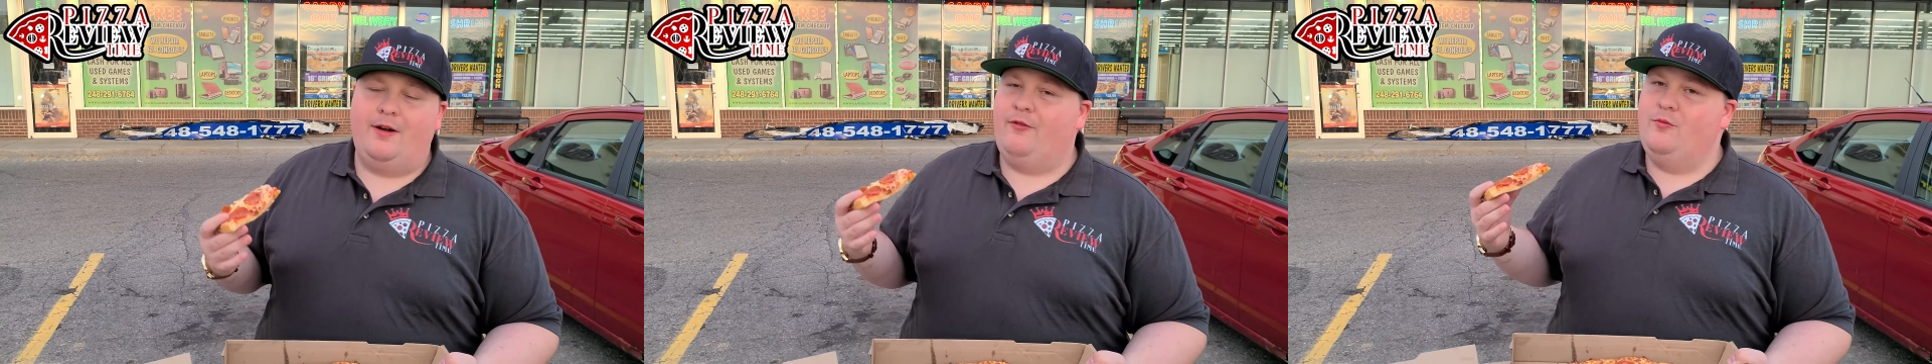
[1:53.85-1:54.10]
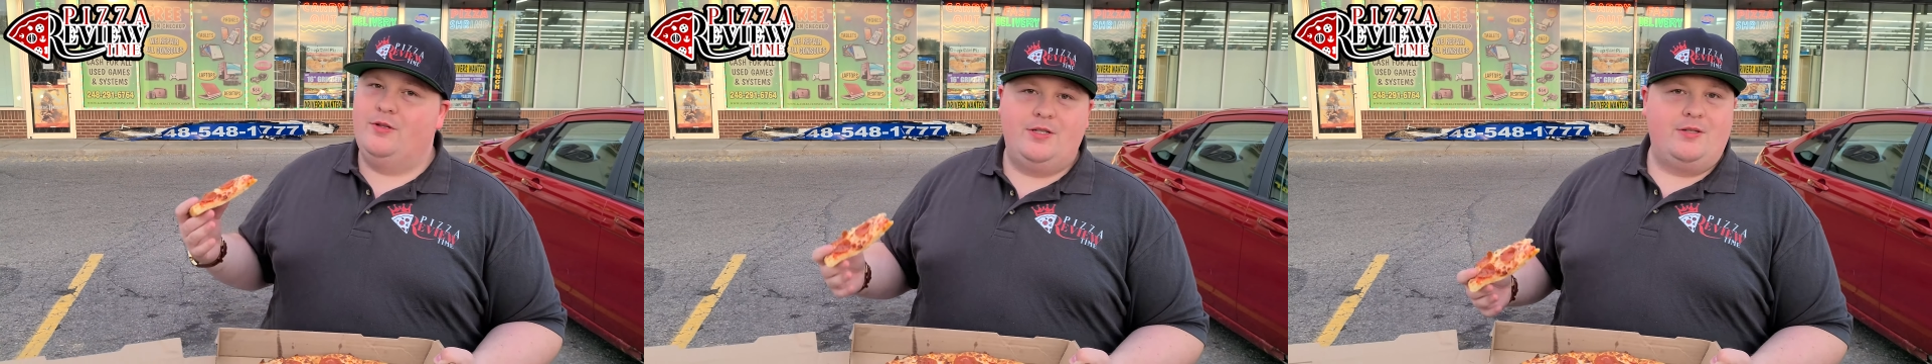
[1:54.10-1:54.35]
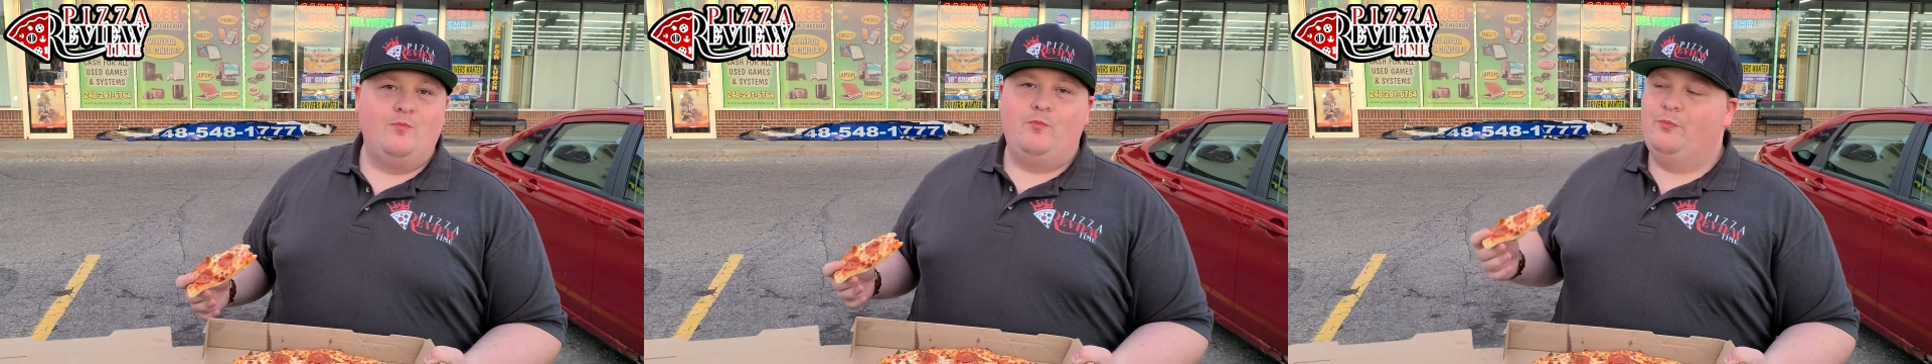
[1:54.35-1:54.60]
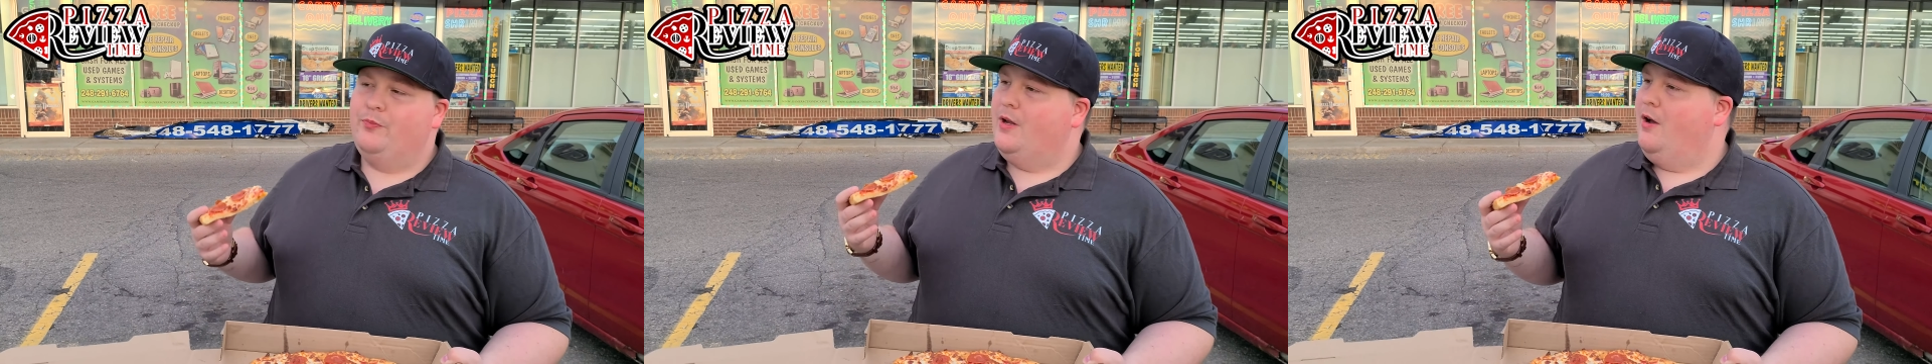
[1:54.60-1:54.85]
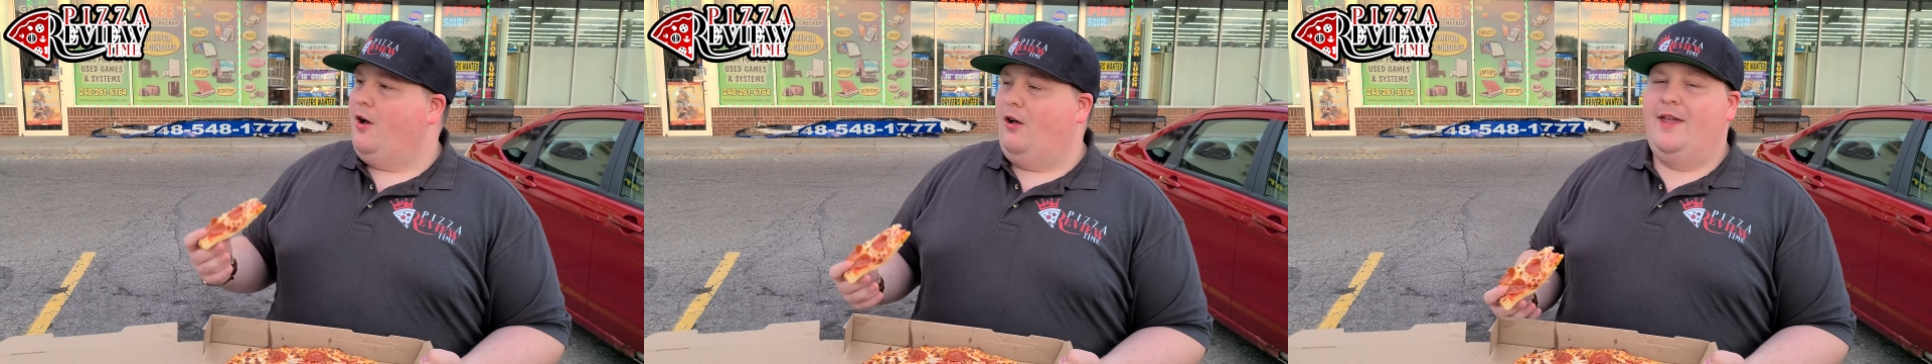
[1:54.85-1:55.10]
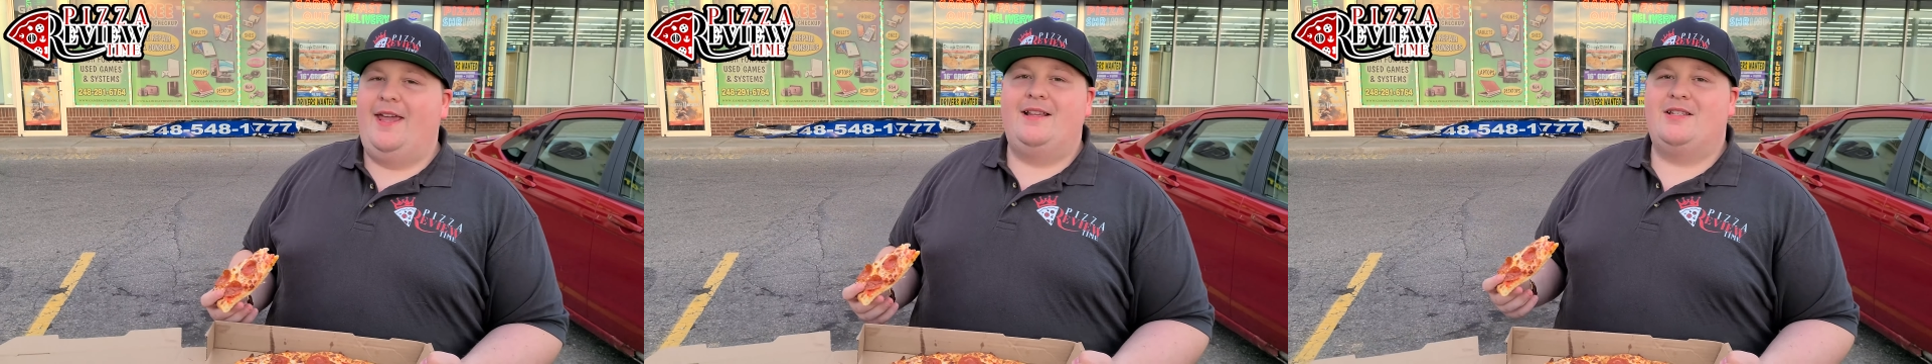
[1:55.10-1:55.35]
Everyone's
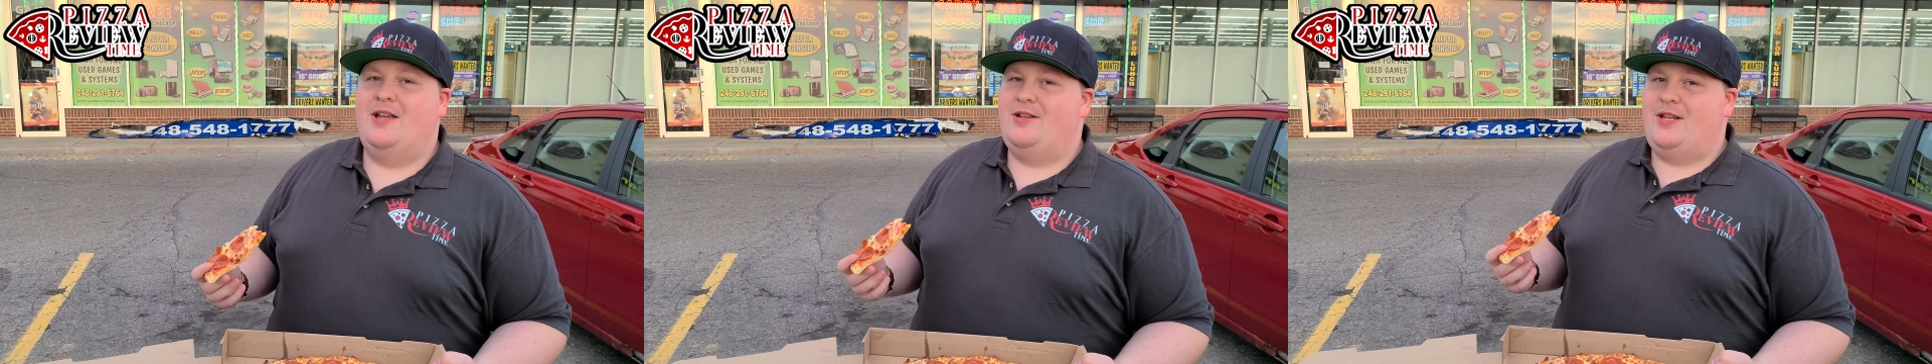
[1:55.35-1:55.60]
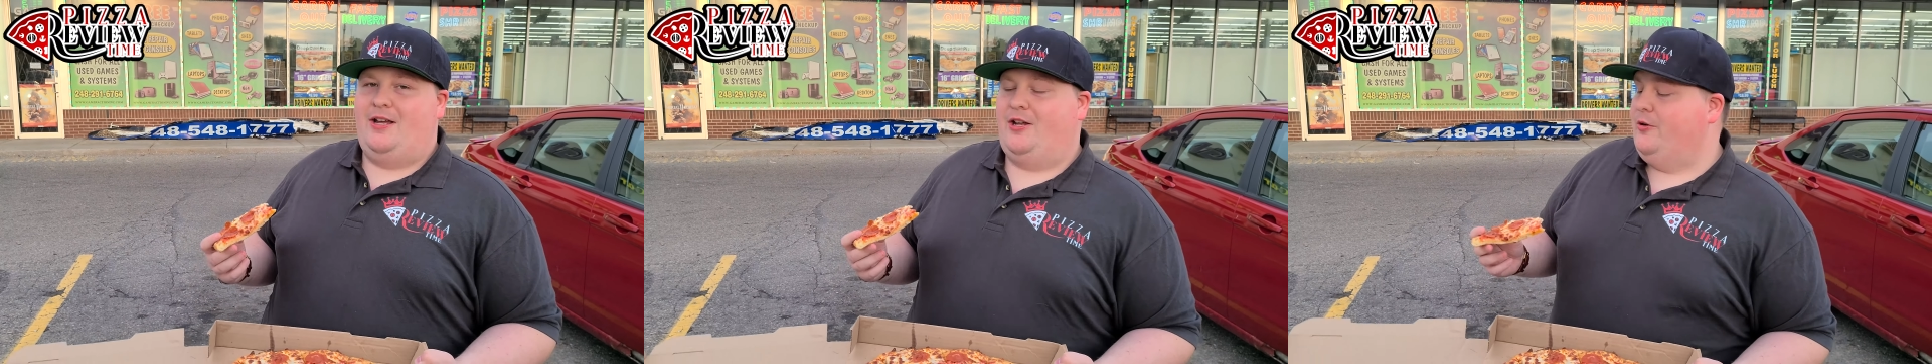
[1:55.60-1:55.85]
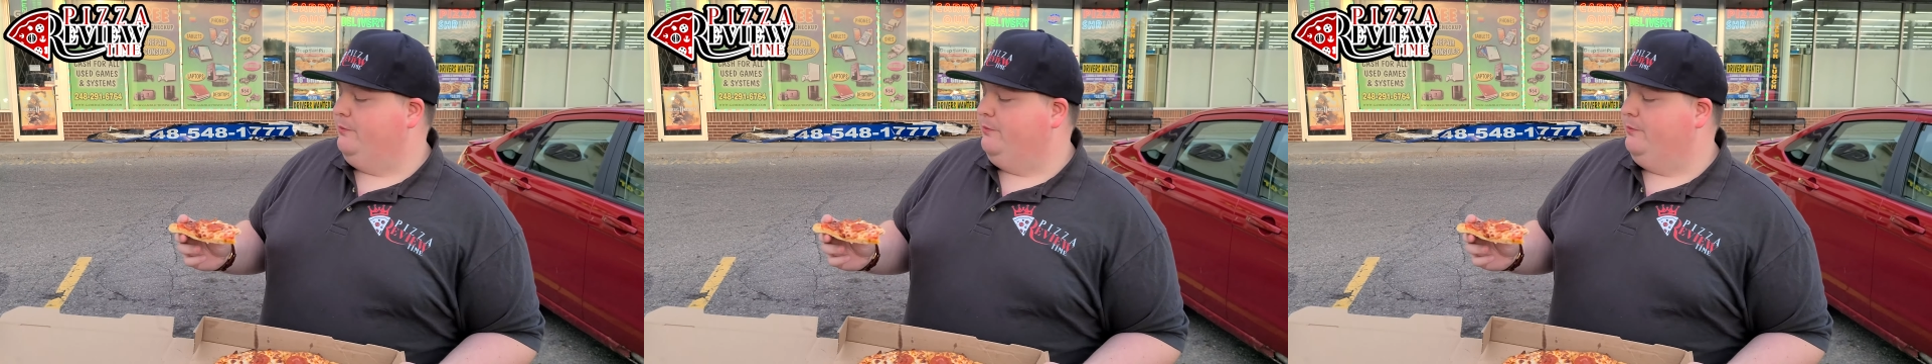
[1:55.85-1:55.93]
all hands on deck.